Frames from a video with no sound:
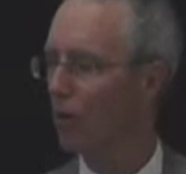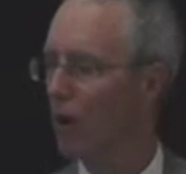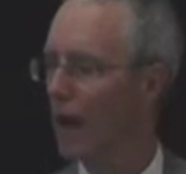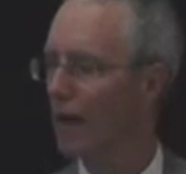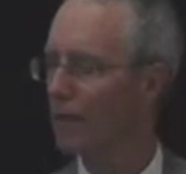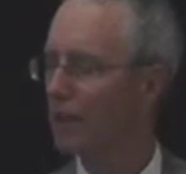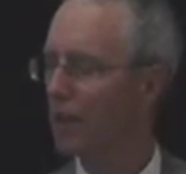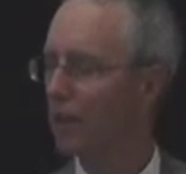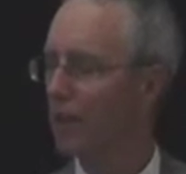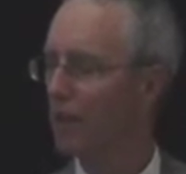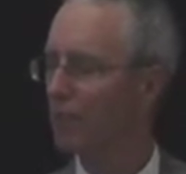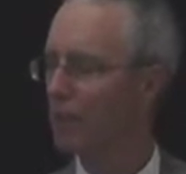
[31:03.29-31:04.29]
rod in there
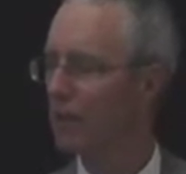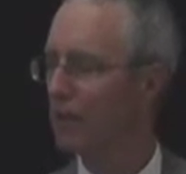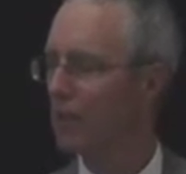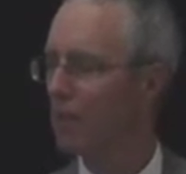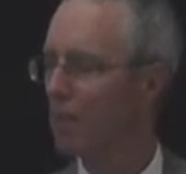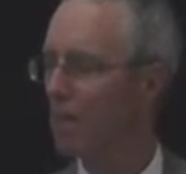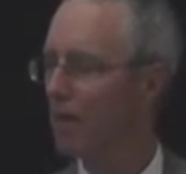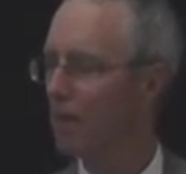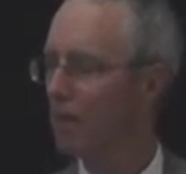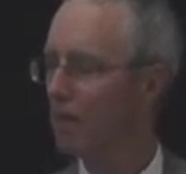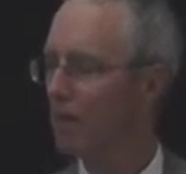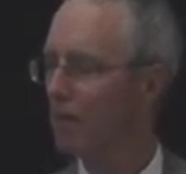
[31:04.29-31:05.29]
that got beaten up.
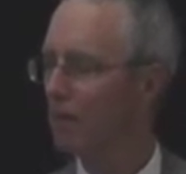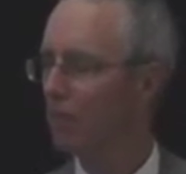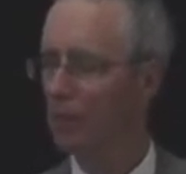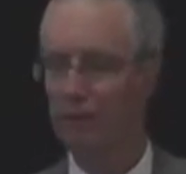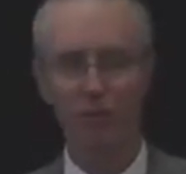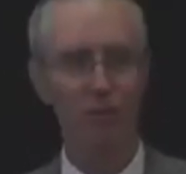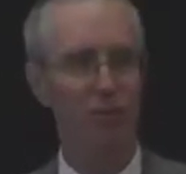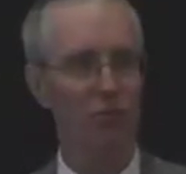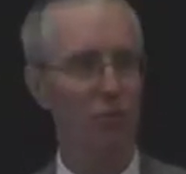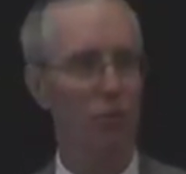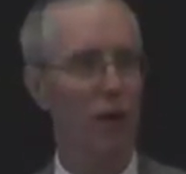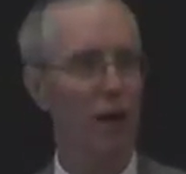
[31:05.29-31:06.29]
But this
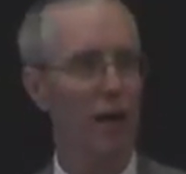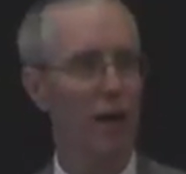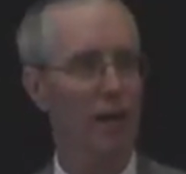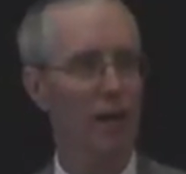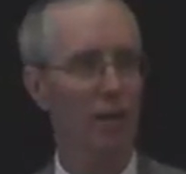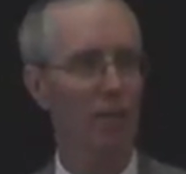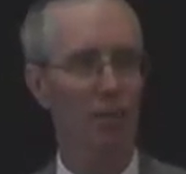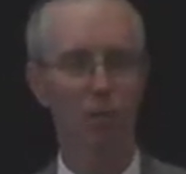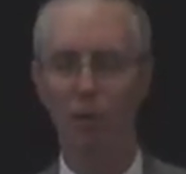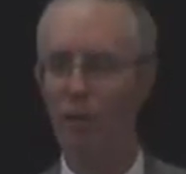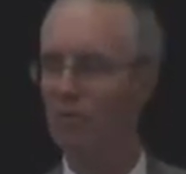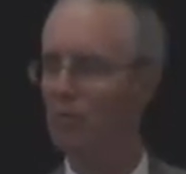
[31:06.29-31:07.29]
is why I'm a
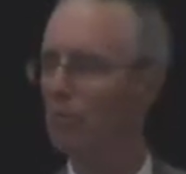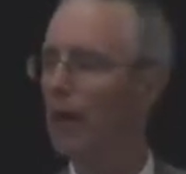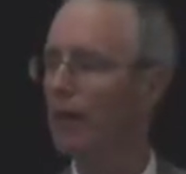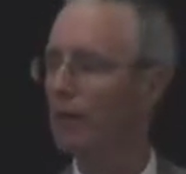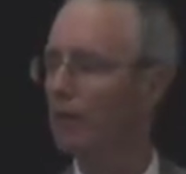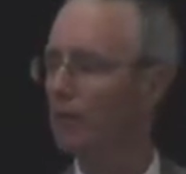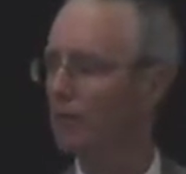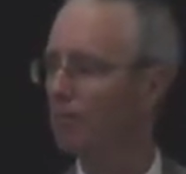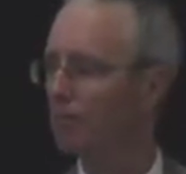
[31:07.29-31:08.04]
believer in magnets.